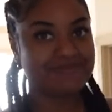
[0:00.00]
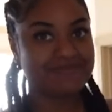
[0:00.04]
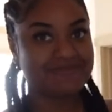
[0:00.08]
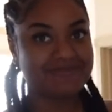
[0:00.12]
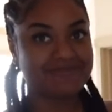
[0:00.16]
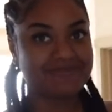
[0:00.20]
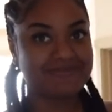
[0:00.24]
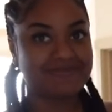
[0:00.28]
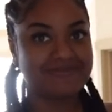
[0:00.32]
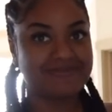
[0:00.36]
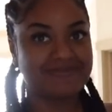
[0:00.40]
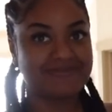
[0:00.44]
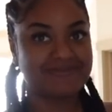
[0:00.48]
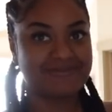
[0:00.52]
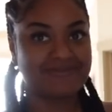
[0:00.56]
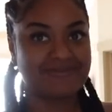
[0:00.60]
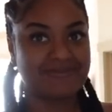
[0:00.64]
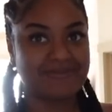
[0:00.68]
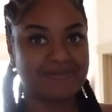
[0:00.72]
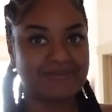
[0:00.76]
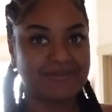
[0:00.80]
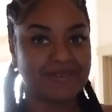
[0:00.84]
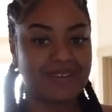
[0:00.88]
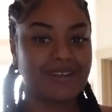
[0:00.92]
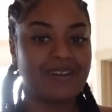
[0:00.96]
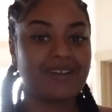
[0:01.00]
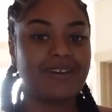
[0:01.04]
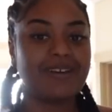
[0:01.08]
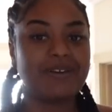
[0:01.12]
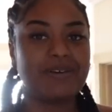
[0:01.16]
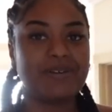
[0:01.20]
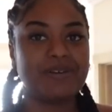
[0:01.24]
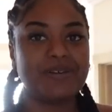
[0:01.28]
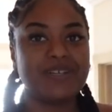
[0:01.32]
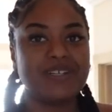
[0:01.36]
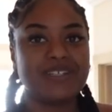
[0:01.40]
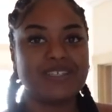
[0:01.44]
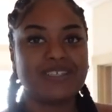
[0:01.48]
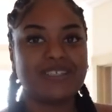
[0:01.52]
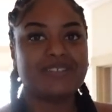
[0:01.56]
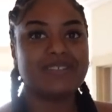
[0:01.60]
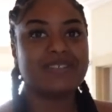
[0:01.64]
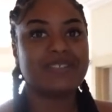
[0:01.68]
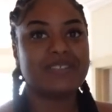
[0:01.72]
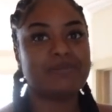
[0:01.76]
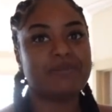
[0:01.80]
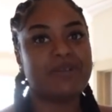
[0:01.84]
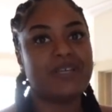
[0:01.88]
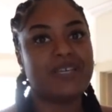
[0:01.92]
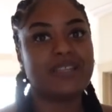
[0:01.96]
You look pretty. Oh, you're so
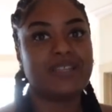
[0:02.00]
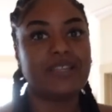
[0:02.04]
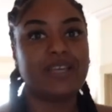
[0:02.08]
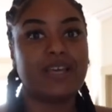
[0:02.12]
sweet.